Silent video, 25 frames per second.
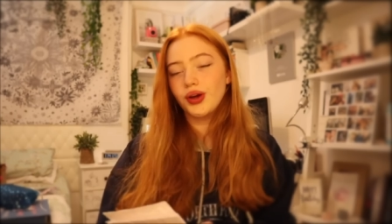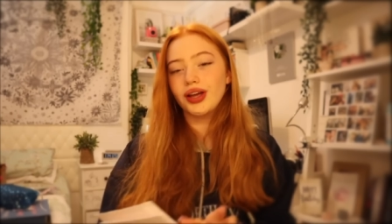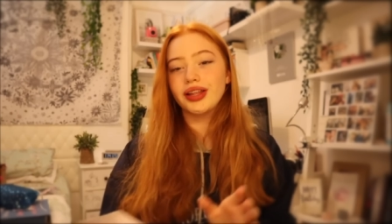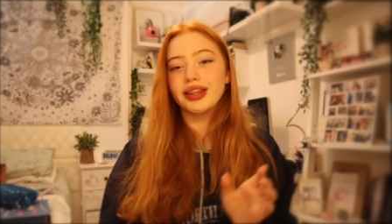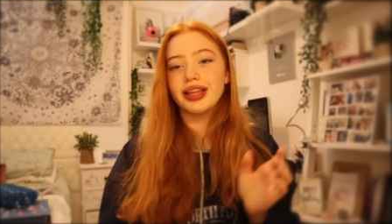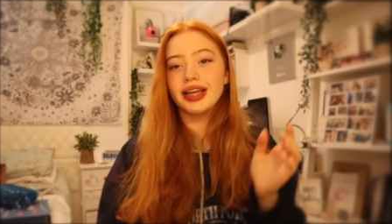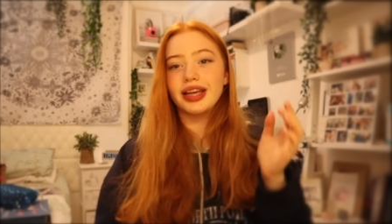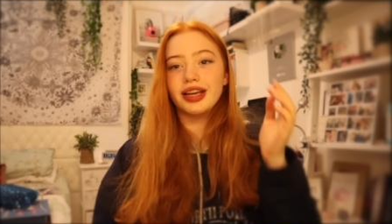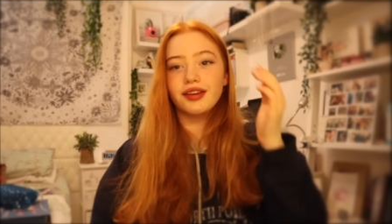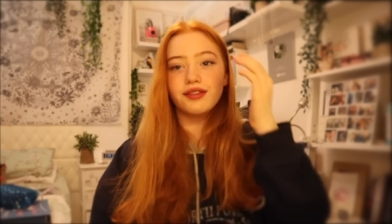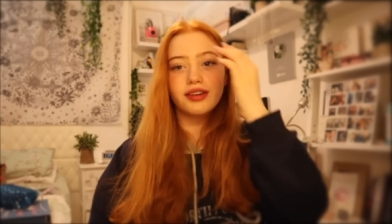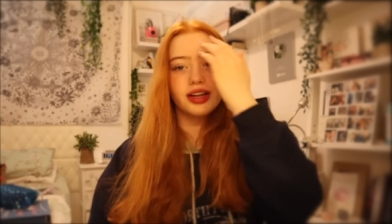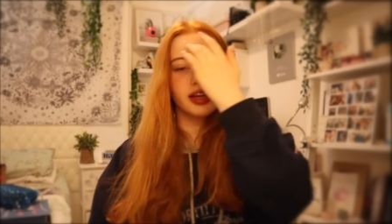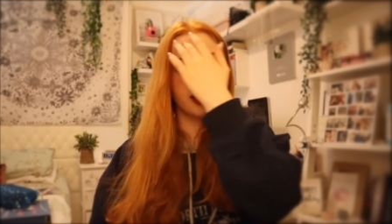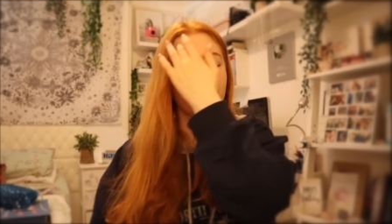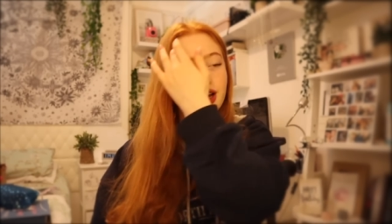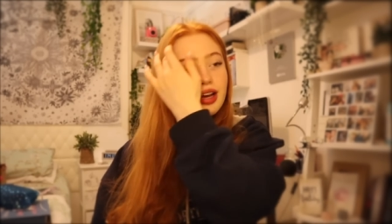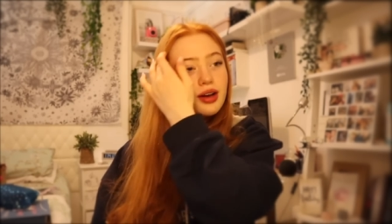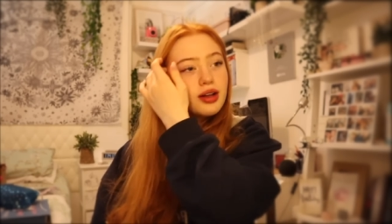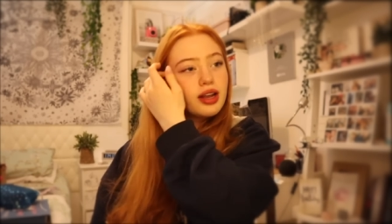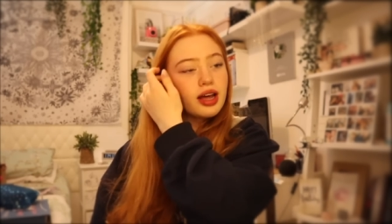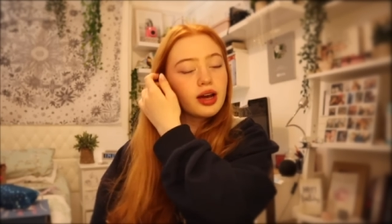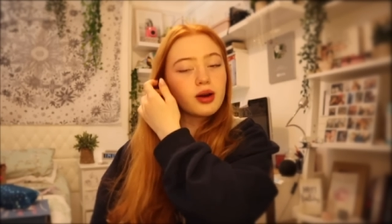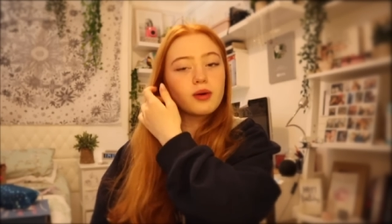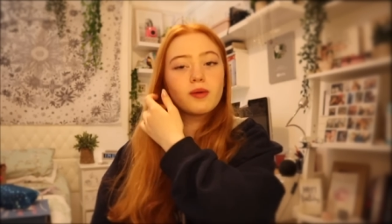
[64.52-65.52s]
in the
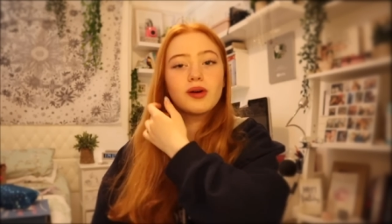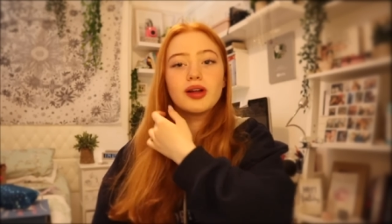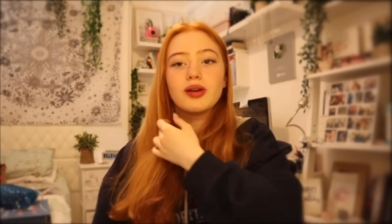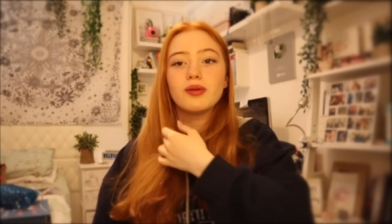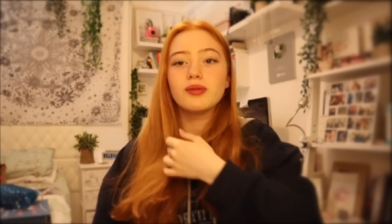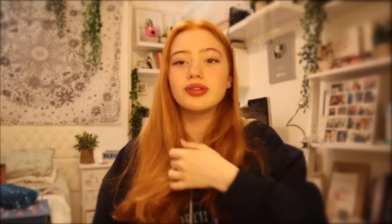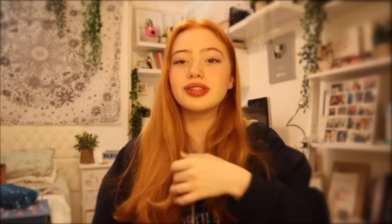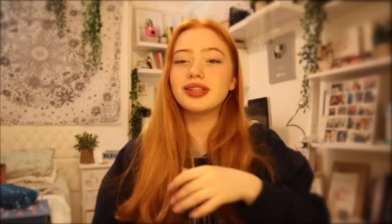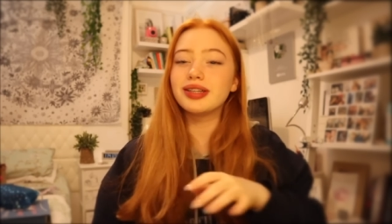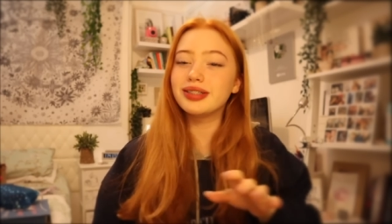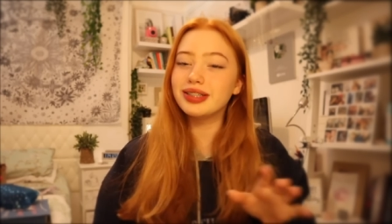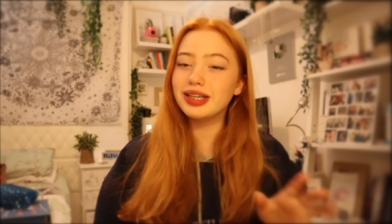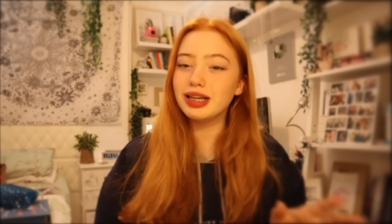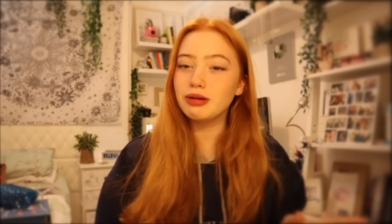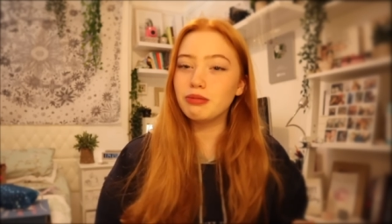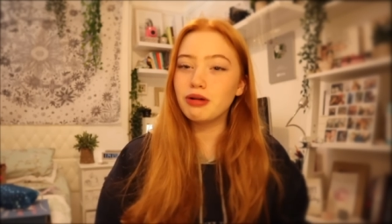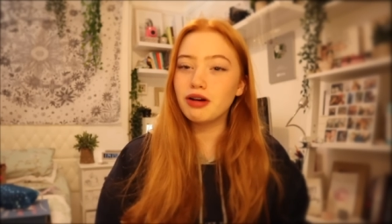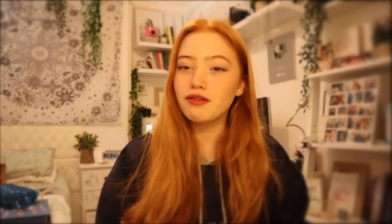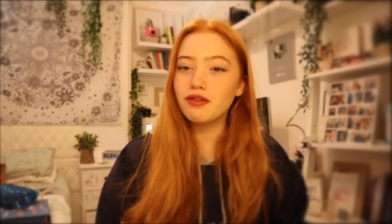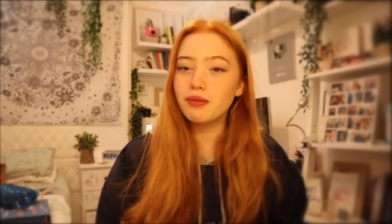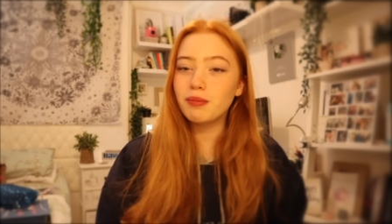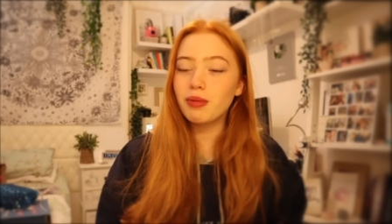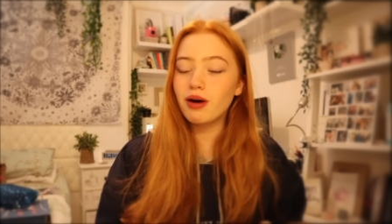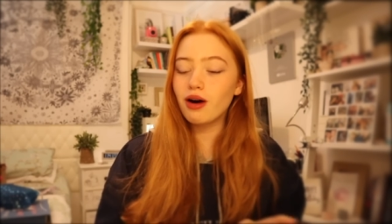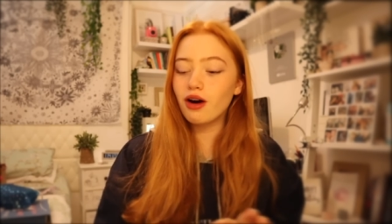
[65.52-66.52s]
evening, like when it was the
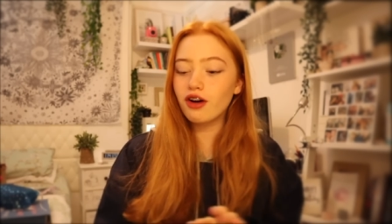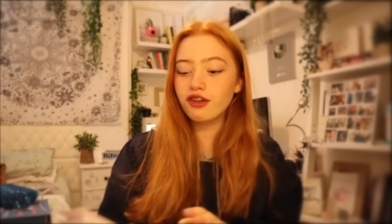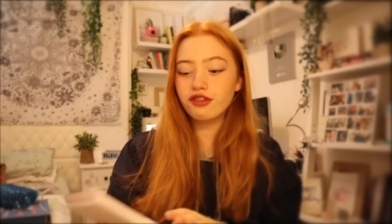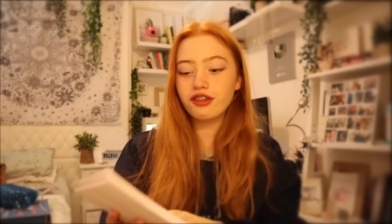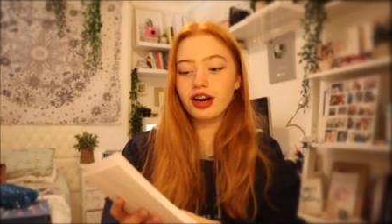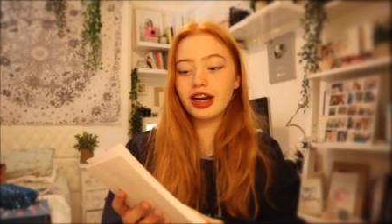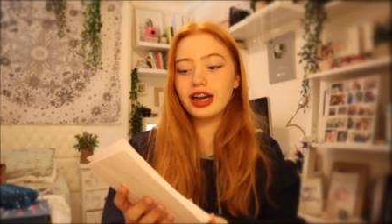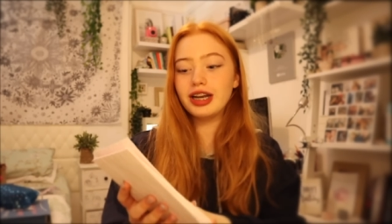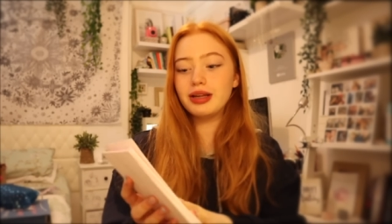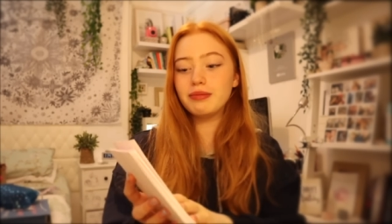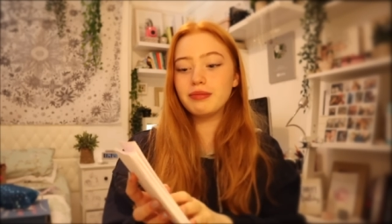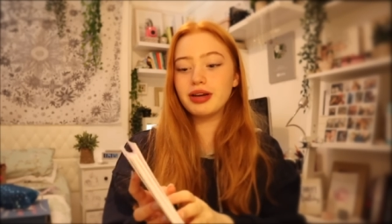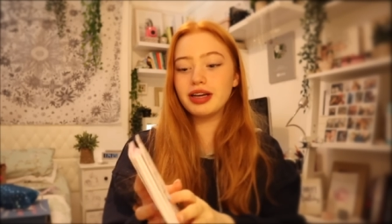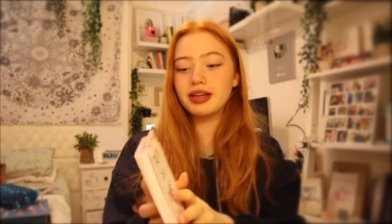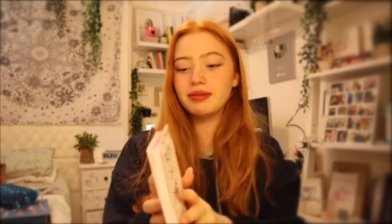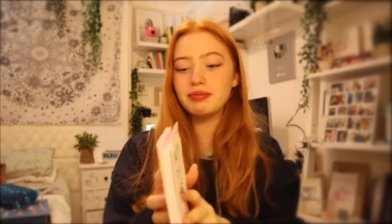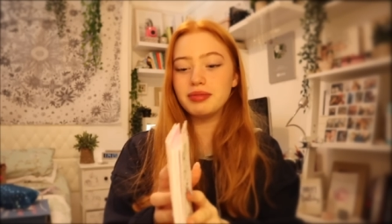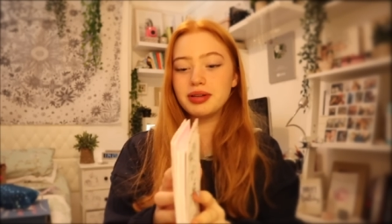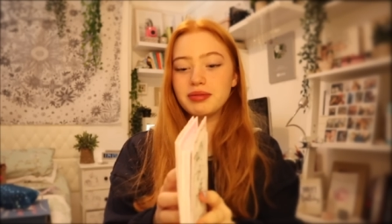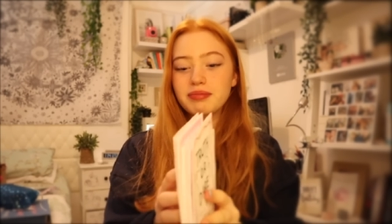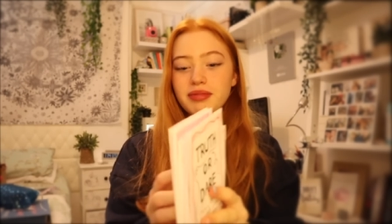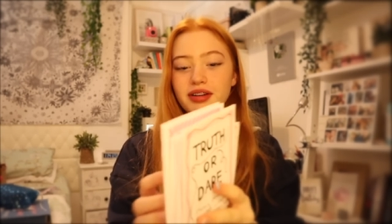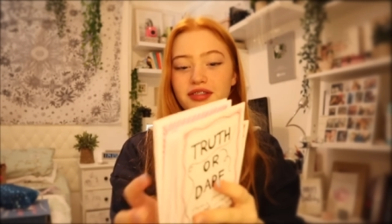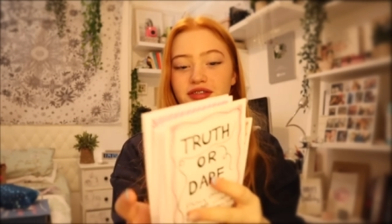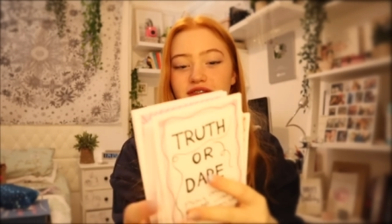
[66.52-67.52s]
sleepover part, Rayleigh made me
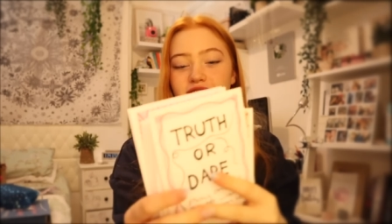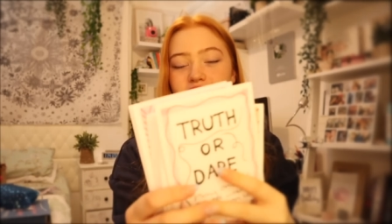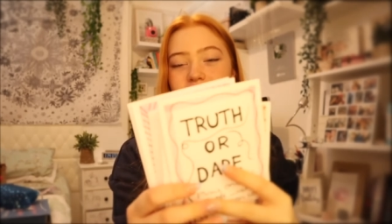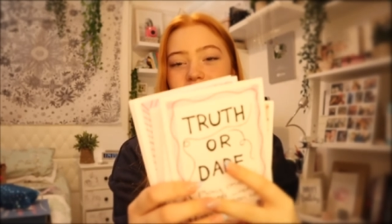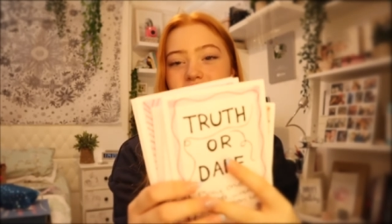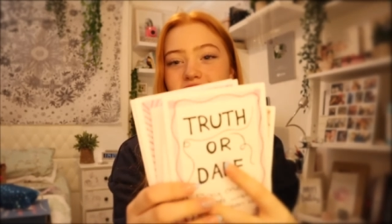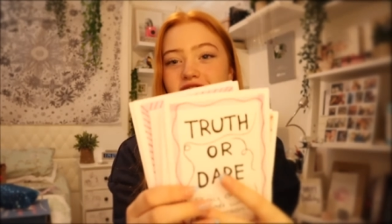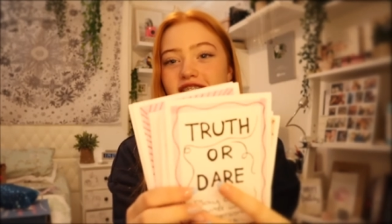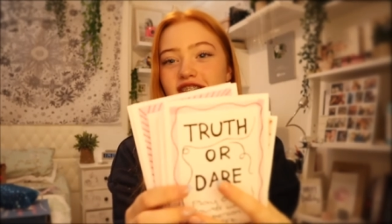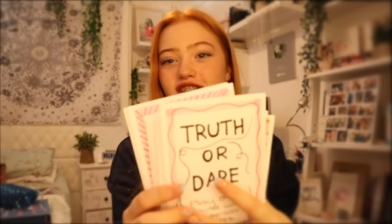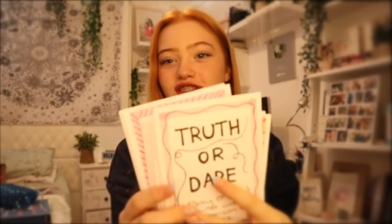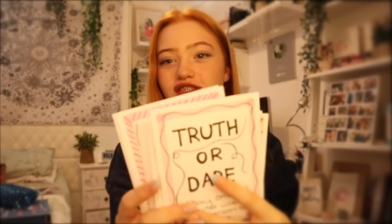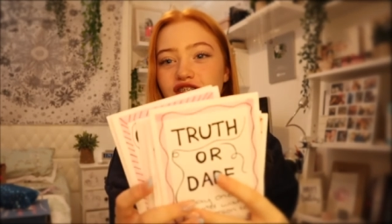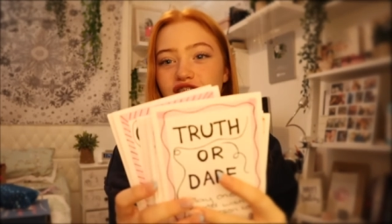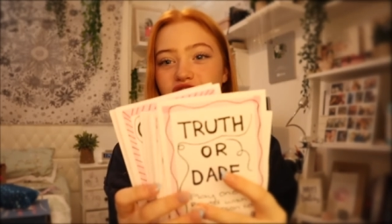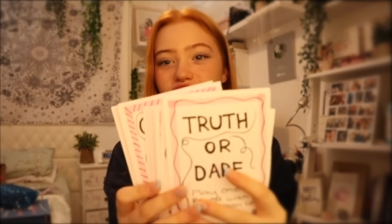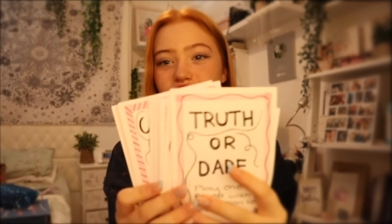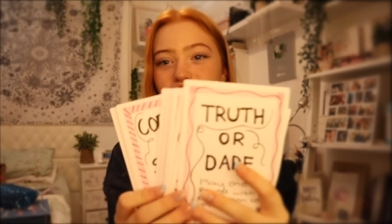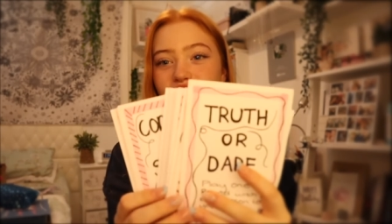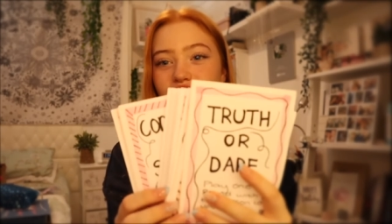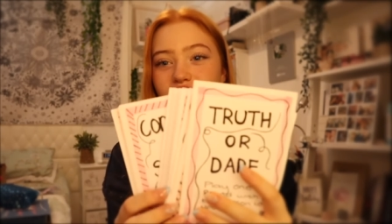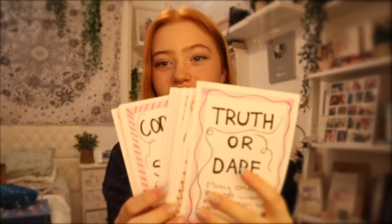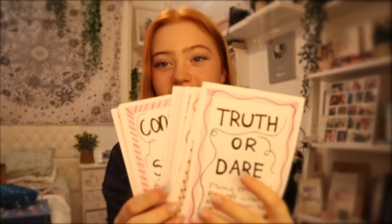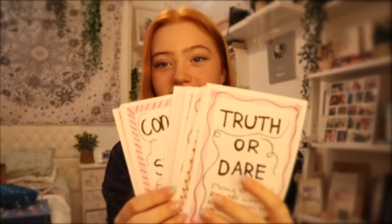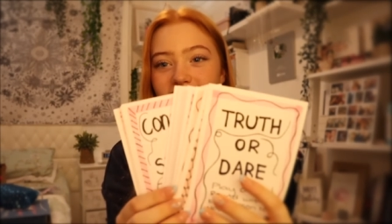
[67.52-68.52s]
and my friends these truth
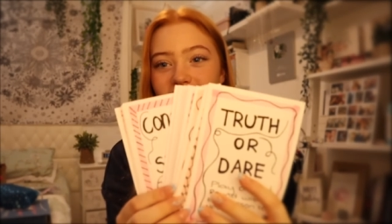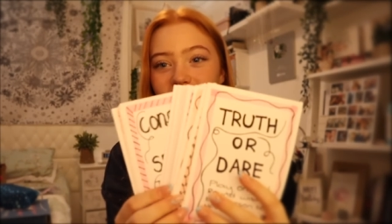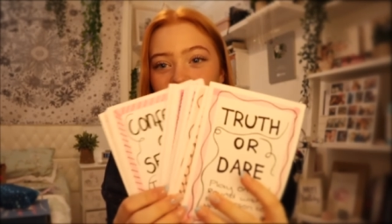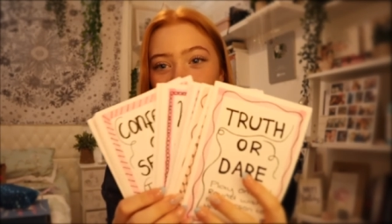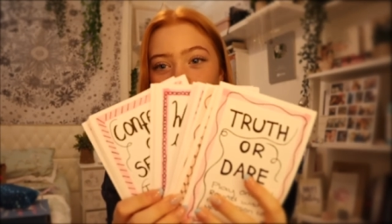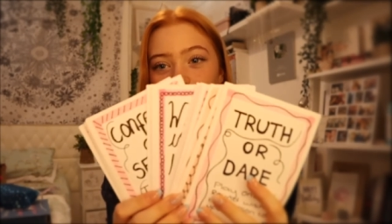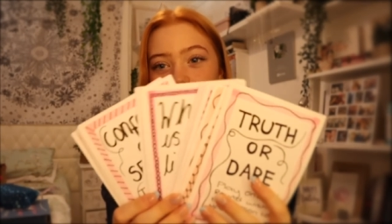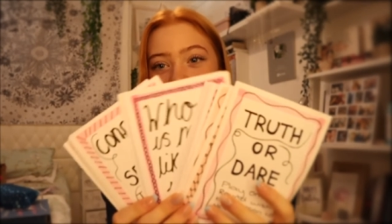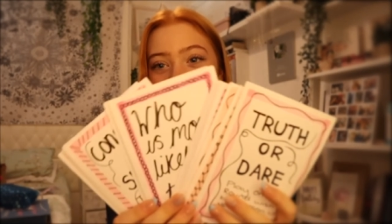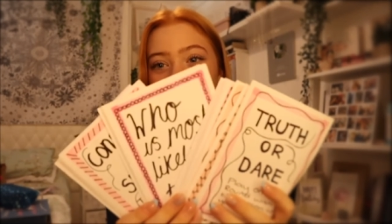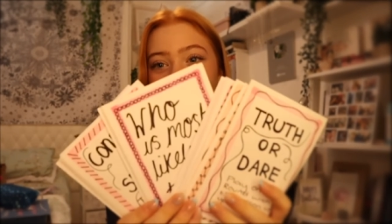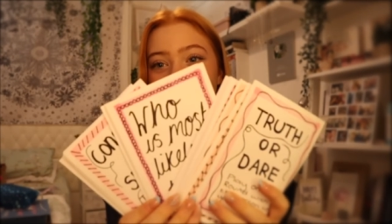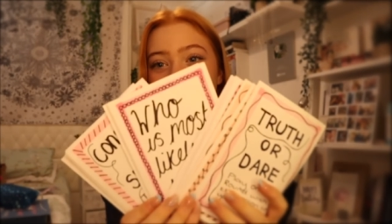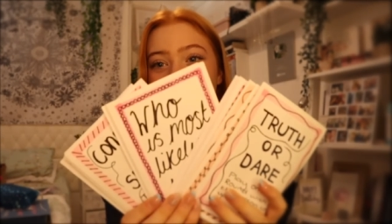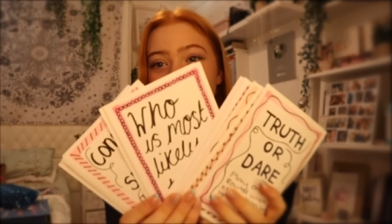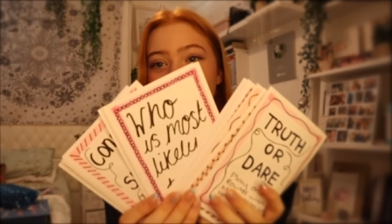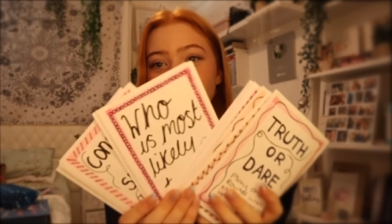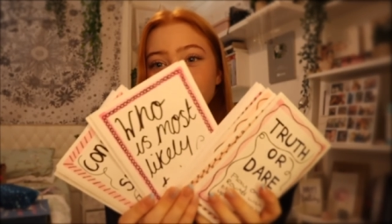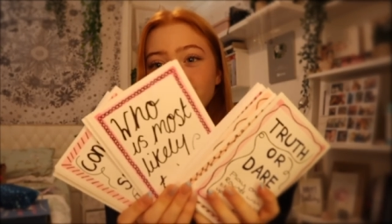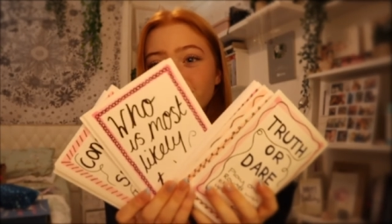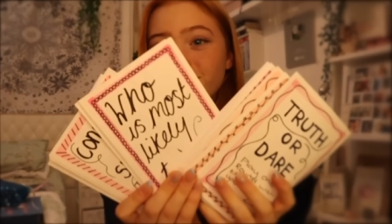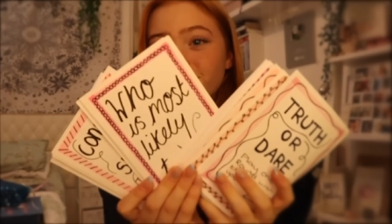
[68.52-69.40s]
or dare cards.